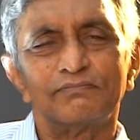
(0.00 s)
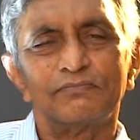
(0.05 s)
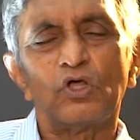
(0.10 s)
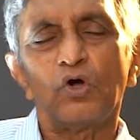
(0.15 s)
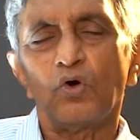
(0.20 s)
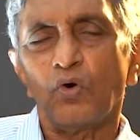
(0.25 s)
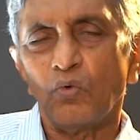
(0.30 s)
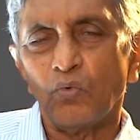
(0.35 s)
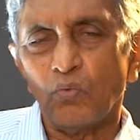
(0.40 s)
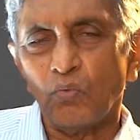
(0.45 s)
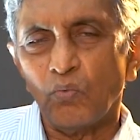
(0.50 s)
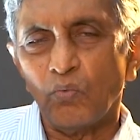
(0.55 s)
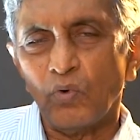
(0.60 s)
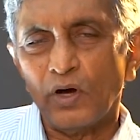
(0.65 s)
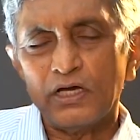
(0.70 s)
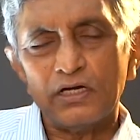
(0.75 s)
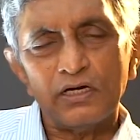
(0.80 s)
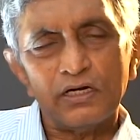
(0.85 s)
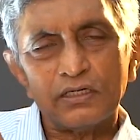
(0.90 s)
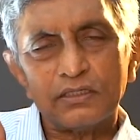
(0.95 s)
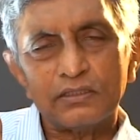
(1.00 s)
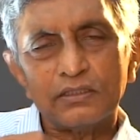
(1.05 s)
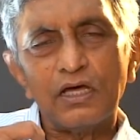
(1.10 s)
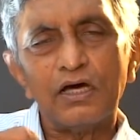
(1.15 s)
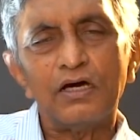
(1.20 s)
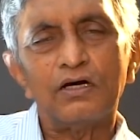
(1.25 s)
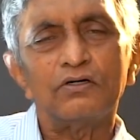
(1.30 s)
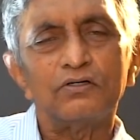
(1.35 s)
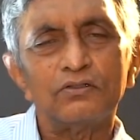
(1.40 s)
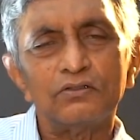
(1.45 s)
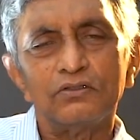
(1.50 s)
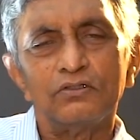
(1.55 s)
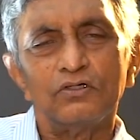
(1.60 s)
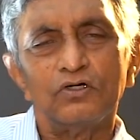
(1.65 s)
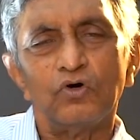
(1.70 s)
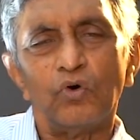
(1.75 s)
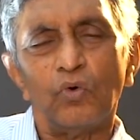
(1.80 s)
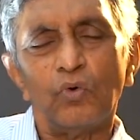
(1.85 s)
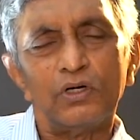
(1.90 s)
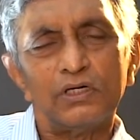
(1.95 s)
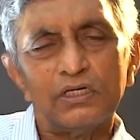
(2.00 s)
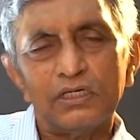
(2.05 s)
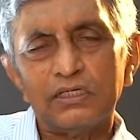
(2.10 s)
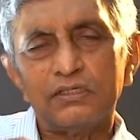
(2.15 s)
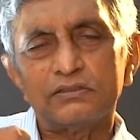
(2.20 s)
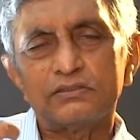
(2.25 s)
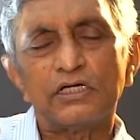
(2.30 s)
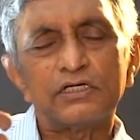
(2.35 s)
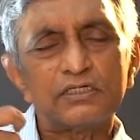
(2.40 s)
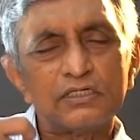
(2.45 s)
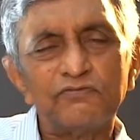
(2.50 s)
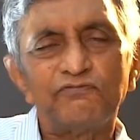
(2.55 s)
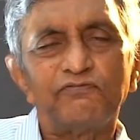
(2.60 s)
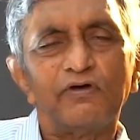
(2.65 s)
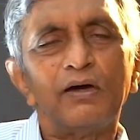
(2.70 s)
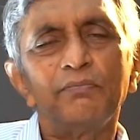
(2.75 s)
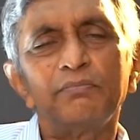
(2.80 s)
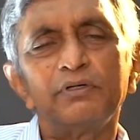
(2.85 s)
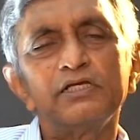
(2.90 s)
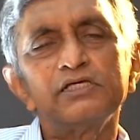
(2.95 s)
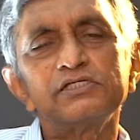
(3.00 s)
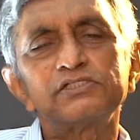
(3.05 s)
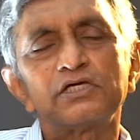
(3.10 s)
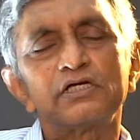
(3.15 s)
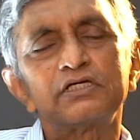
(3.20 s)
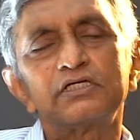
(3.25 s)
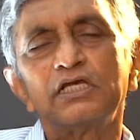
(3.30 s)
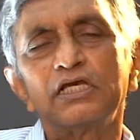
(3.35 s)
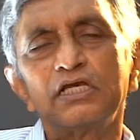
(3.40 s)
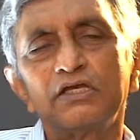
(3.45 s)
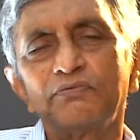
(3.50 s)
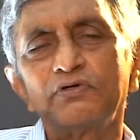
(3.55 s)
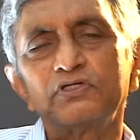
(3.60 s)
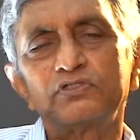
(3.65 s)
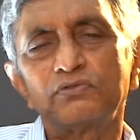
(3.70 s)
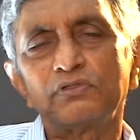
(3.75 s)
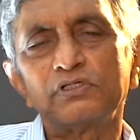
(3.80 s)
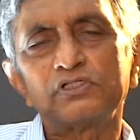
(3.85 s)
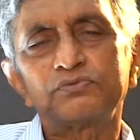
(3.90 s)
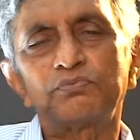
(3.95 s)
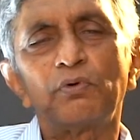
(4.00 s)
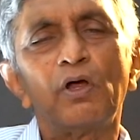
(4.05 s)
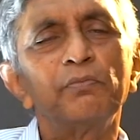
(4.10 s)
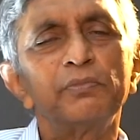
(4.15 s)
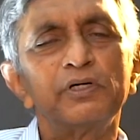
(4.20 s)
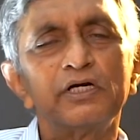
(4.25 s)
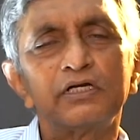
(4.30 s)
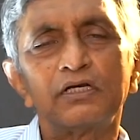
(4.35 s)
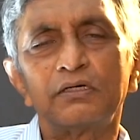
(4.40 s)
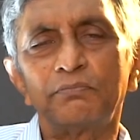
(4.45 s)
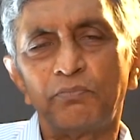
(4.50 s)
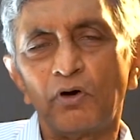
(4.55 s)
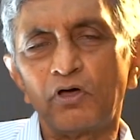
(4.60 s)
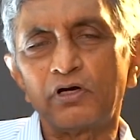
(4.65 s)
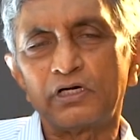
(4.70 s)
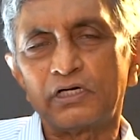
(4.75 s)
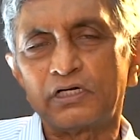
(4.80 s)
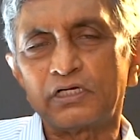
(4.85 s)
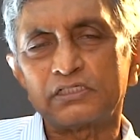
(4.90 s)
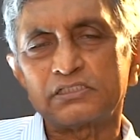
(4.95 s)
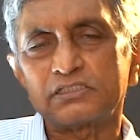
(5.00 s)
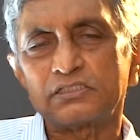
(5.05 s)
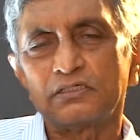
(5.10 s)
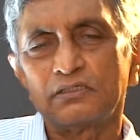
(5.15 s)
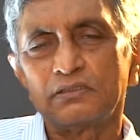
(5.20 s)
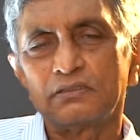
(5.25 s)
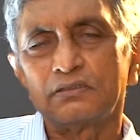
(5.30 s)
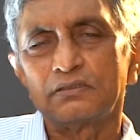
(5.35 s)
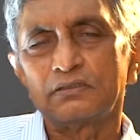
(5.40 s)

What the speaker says: Now, why are now only certain families, certain individuals prominent in politics?